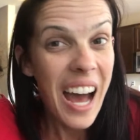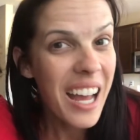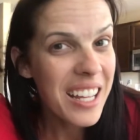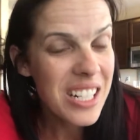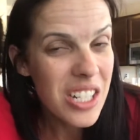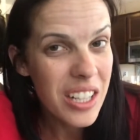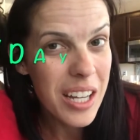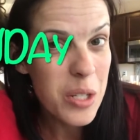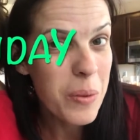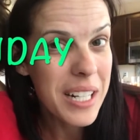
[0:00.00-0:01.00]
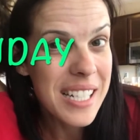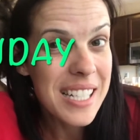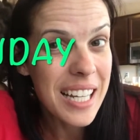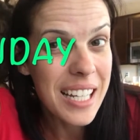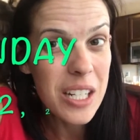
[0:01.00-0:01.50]
Hi, it's July
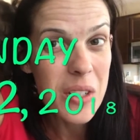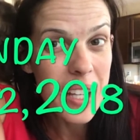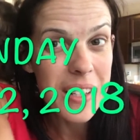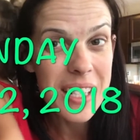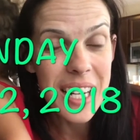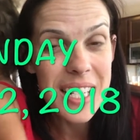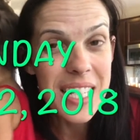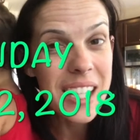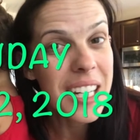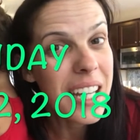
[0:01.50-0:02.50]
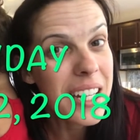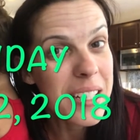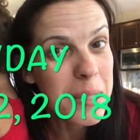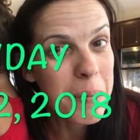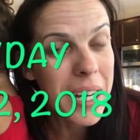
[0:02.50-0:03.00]
22nd, 2018. It
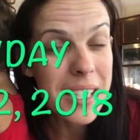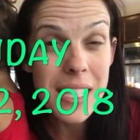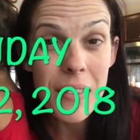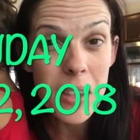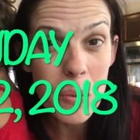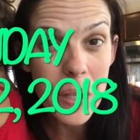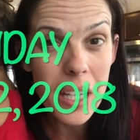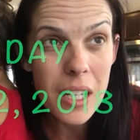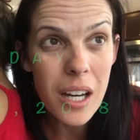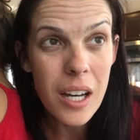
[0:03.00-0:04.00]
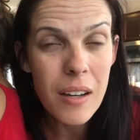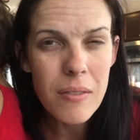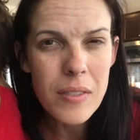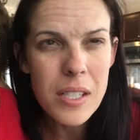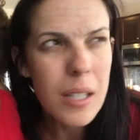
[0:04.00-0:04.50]
is my seventh week
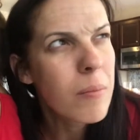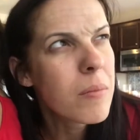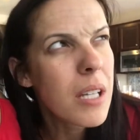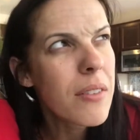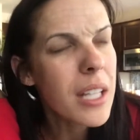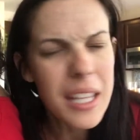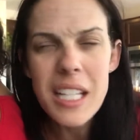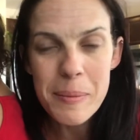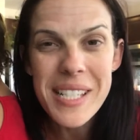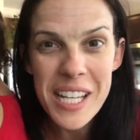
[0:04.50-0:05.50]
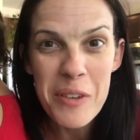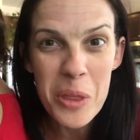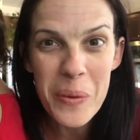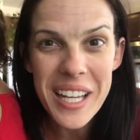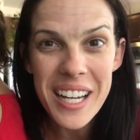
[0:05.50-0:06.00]
of, seventh, I think it's my
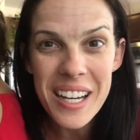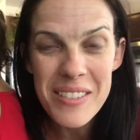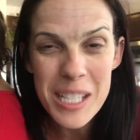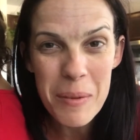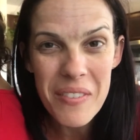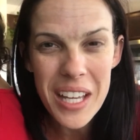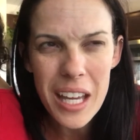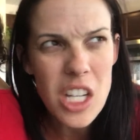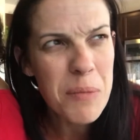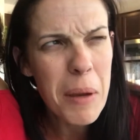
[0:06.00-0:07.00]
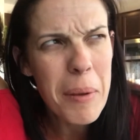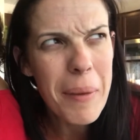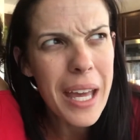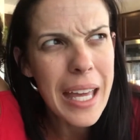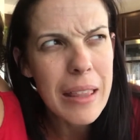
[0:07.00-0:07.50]
seventh week of summer vacation. It might be
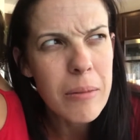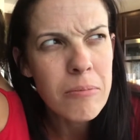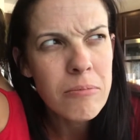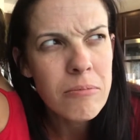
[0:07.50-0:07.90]
my eighth.